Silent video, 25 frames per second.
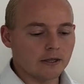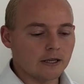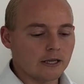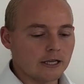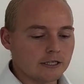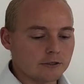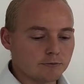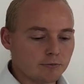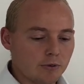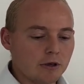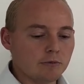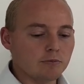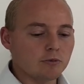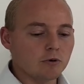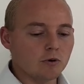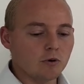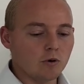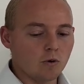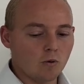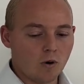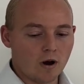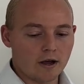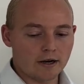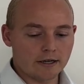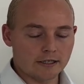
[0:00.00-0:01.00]
is people who
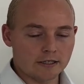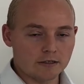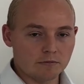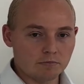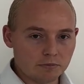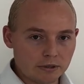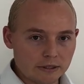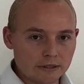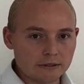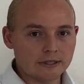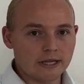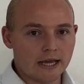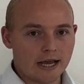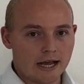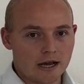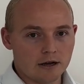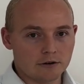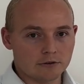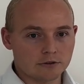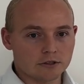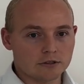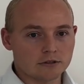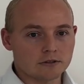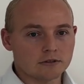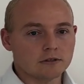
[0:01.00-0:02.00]
wanted to build a
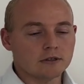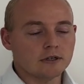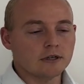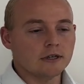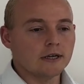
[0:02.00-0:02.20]
house